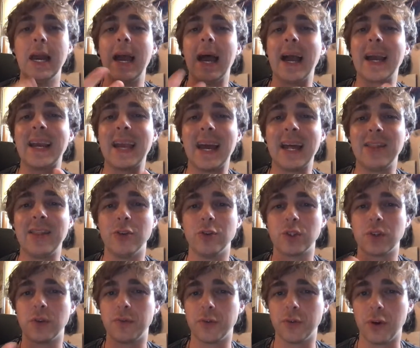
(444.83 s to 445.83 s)
Again,
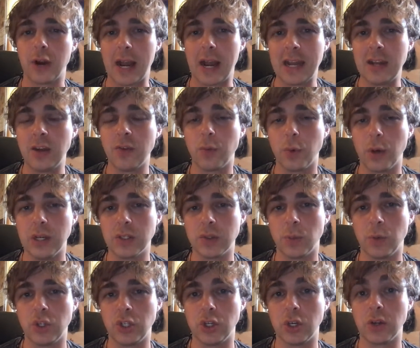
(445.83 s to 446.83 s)
there's a variety of ways
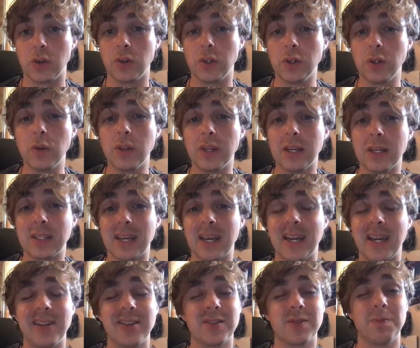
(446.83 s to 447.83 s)
in which you can do this,
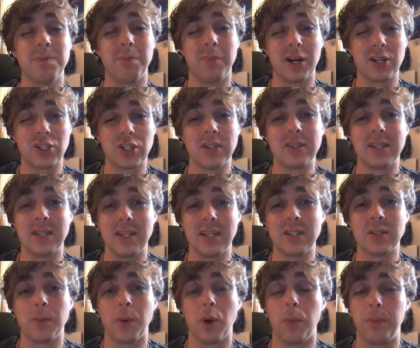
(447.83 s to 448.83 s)
and as much as it
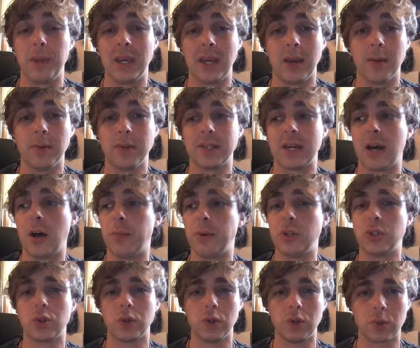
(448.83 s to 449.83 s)
is about being able to help
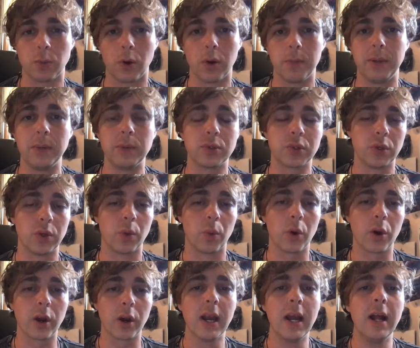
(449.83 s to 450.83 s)
introduce more people to your
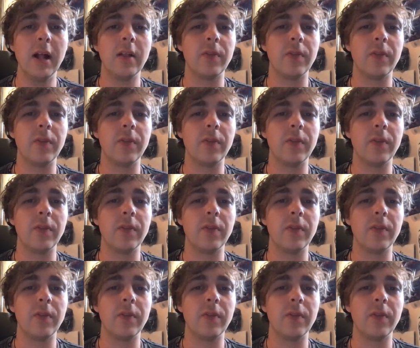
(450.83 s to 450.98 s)
work,